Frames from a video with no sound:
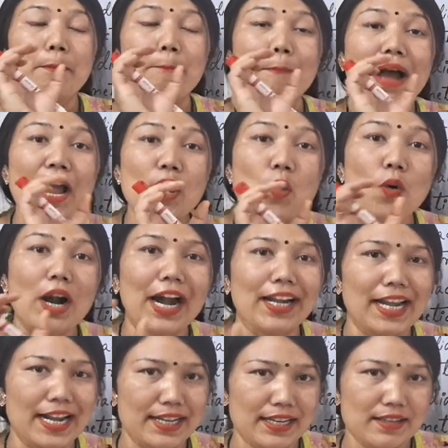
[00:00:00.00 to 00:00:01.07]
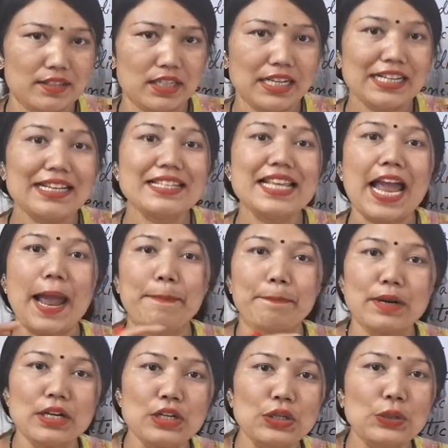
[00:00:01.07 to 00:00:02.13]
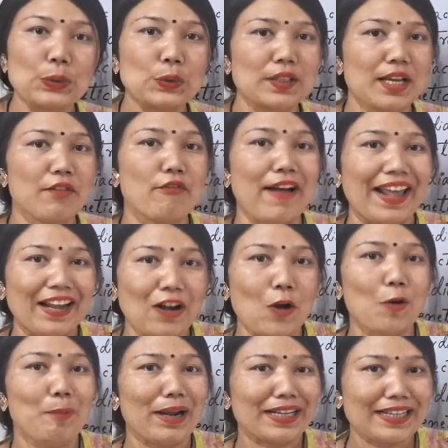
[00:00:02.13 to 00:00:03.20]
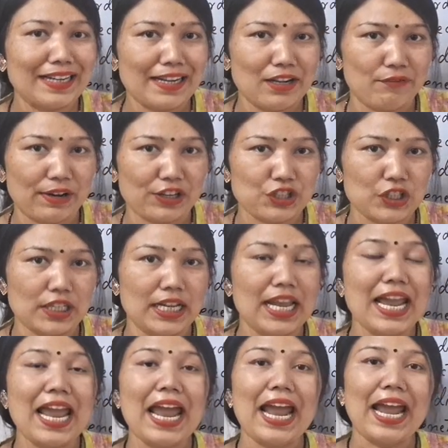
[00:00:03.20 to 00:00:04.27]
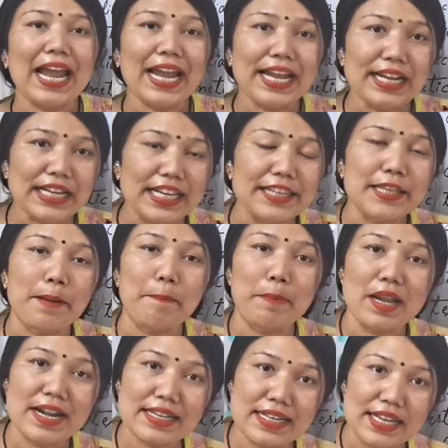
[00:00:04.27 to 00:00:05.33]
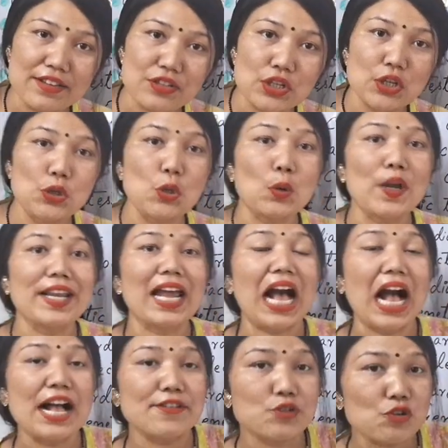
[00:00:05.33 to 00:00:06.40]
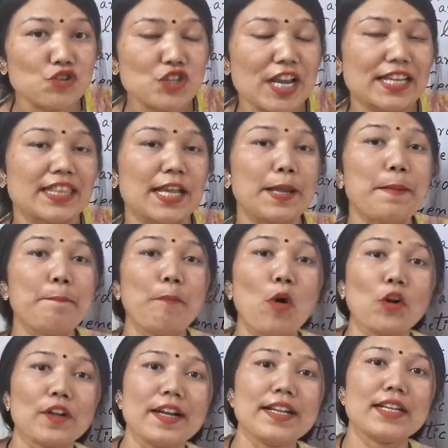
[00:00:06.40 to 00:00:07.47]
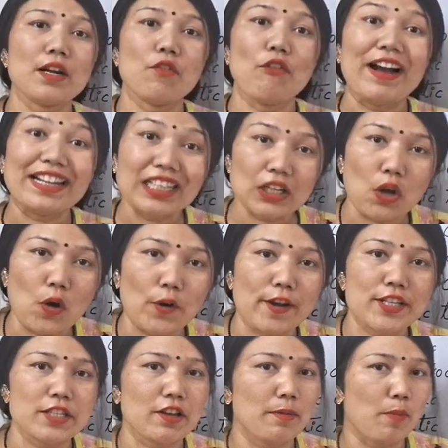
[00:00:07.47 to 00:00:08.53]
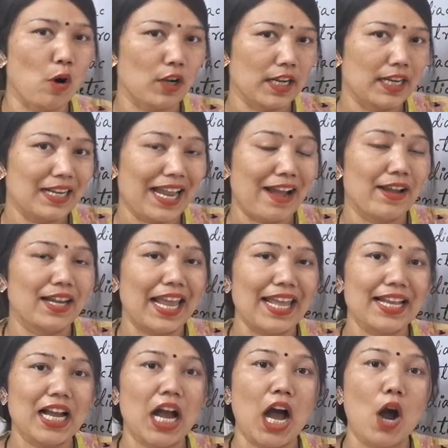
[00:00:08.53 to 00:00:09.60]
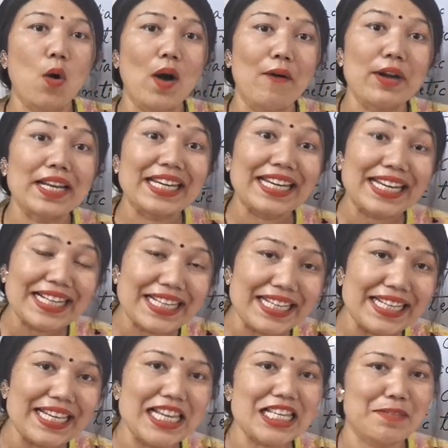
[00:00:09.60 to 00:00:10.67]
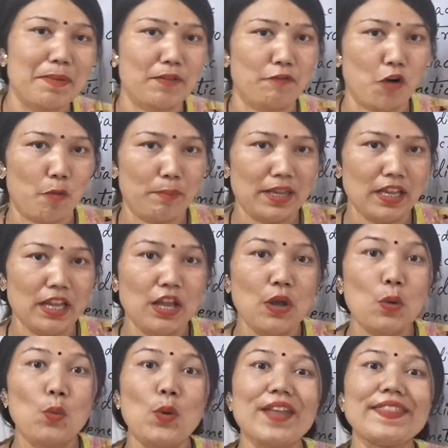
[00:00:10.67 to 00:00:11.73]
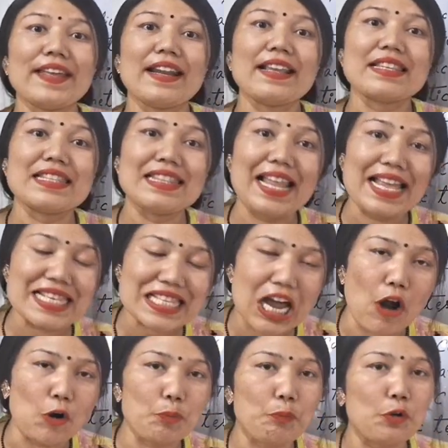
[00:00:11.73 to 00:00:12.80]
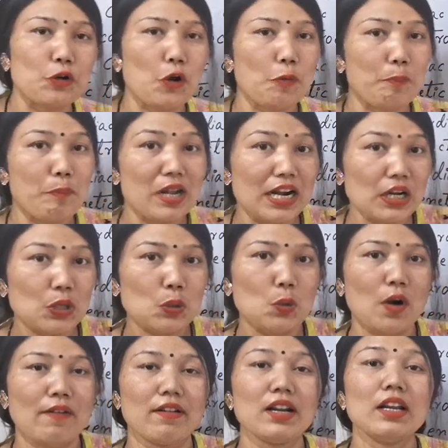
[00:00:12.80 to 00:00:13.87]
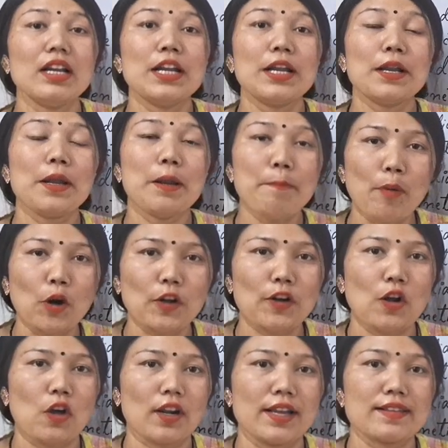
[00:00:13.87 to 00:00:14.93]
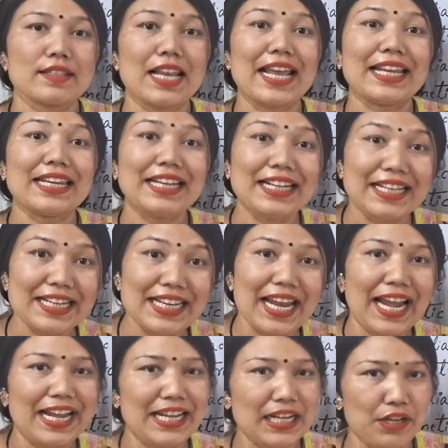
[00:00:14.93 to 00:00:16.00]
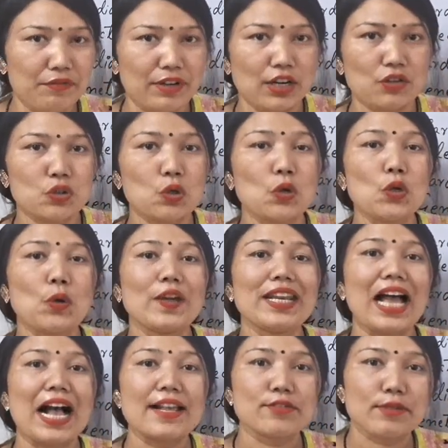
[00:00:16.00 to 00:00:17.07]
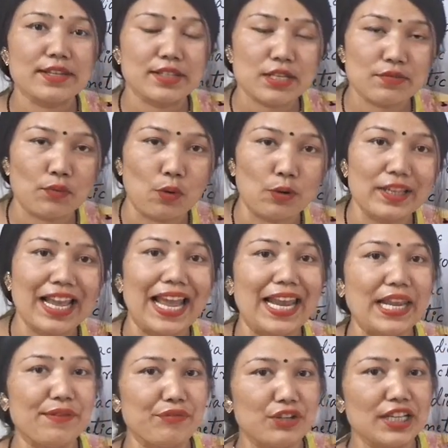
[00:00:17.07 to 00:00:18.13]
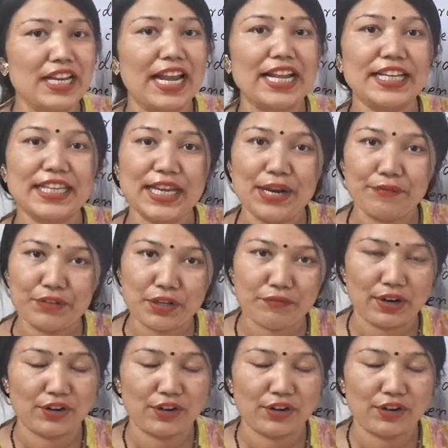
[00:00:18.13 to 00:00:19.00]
myocarditis. It is happened due to the viral or bacterial infection. And in the blood test, you can also check the important vital organs of our body, like how our kidney is performing when there is less output of blood to our important organs like kidney and liver. So you can also assess for the LFT and KFT